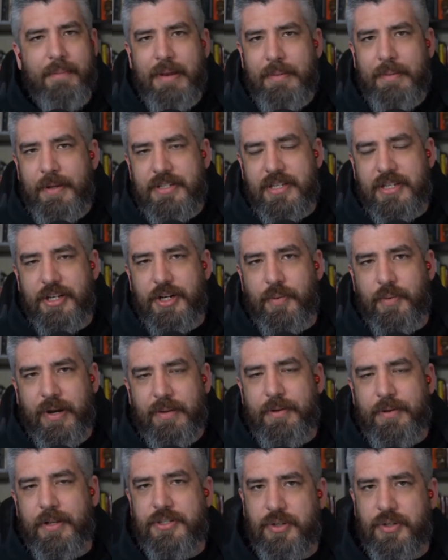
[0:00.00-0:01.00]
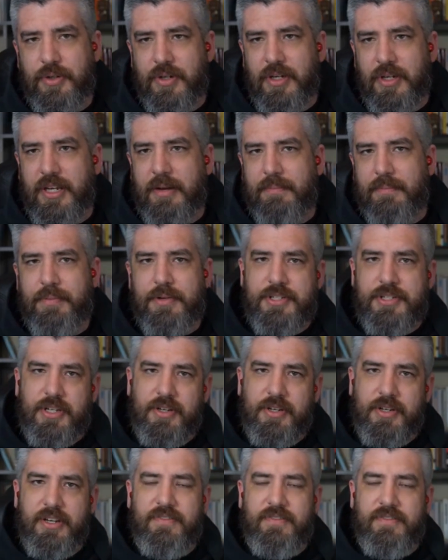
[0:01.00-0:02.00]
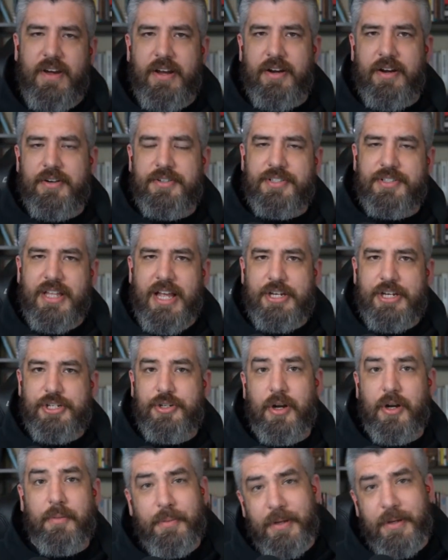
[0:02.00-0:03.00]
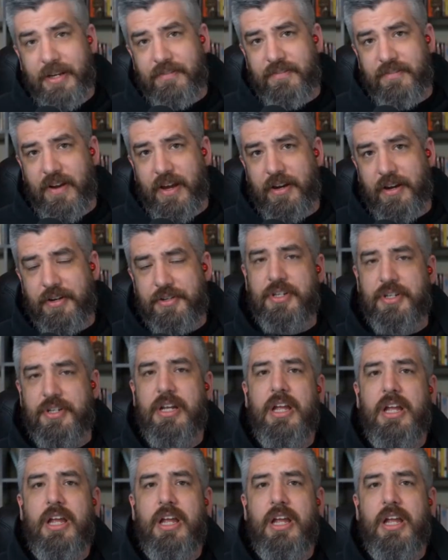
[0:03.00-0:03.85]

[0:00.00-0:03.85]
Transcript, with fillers: Maybe it's in the Caribbean, so you can get Brazilian fighters slash European fighters